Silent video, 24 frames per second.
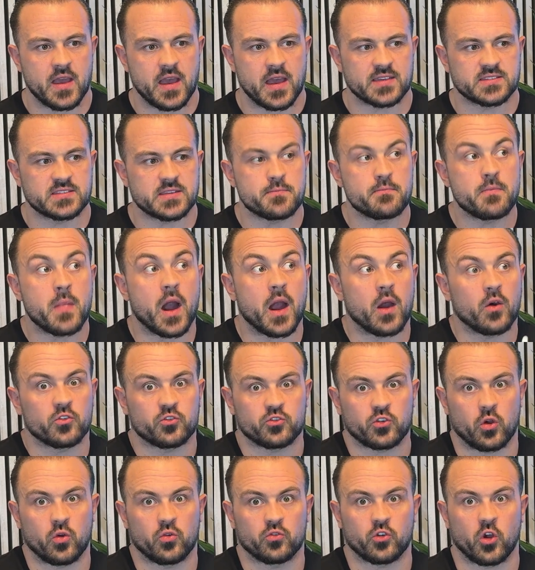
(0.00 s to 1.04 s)
as the
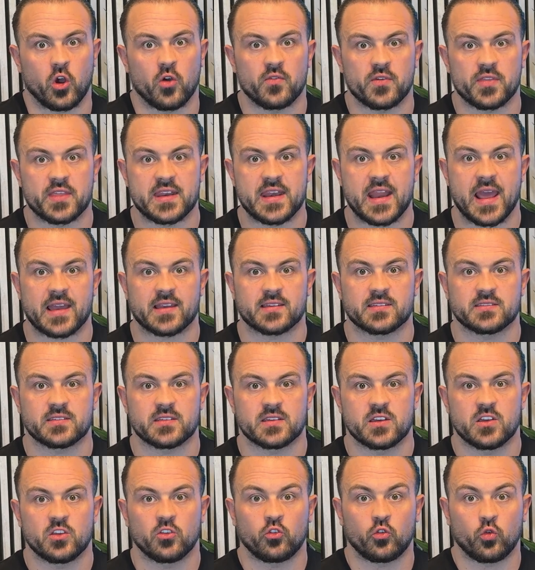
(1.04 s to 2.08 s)
milestones over the next
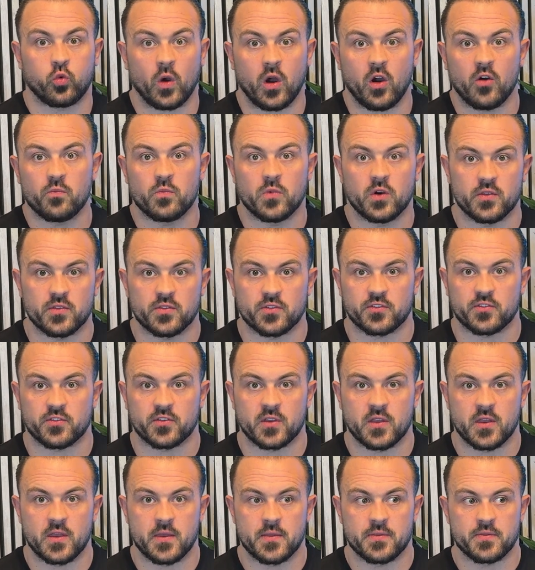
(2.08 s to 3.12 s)
12 months
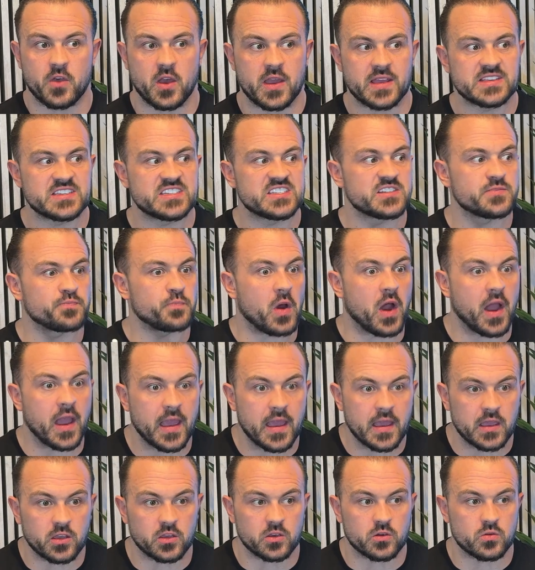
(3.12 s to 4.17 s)
that
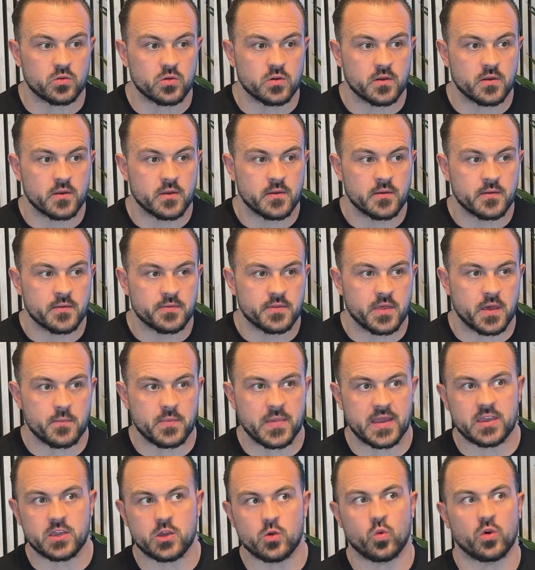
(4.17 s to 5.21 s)
inspire you, that
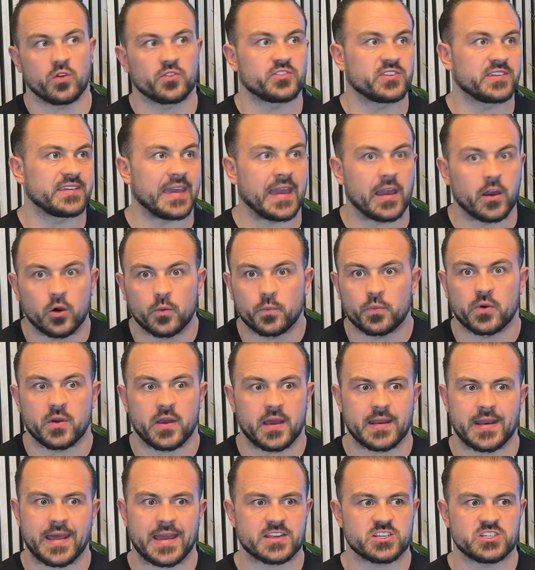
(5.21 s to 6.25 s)
make you want to get up
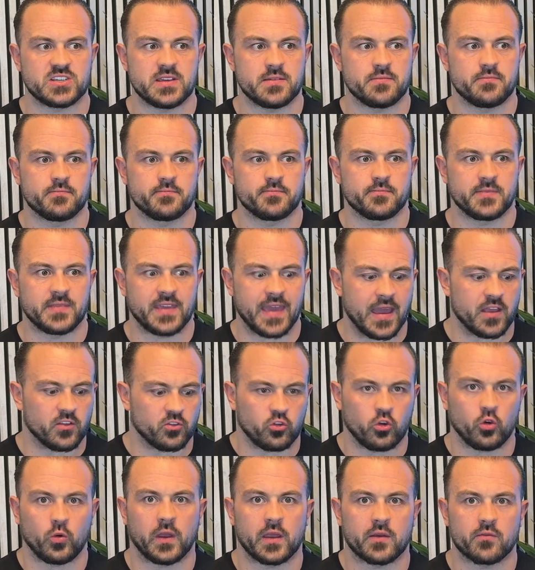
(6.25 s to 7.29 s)
and actually get
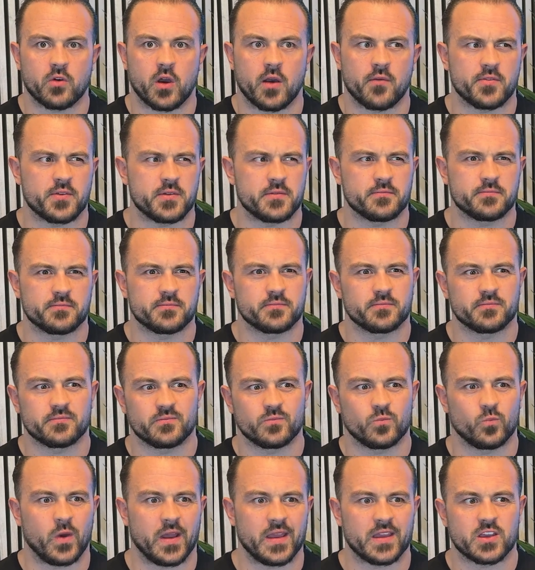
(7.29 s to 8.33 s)
to it rather than
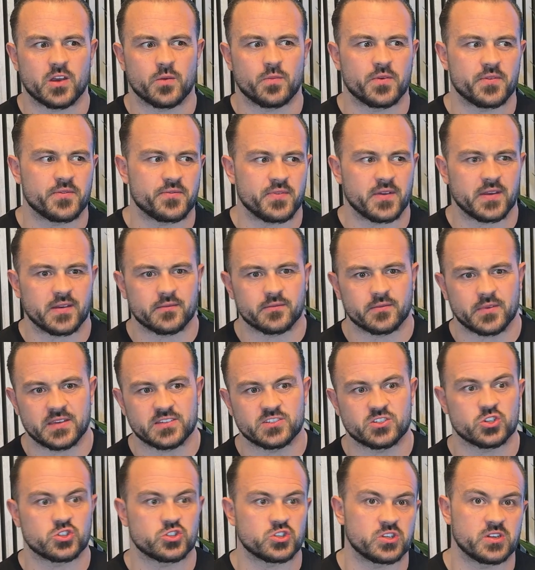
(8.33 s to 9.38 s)
wake up and think it's
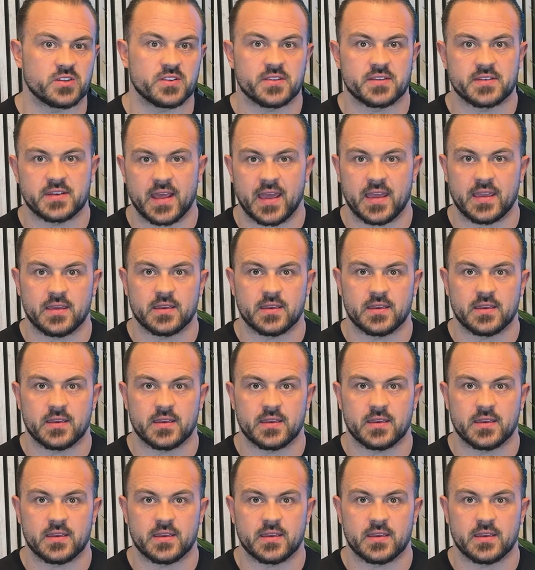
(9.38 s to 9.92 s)
just another day.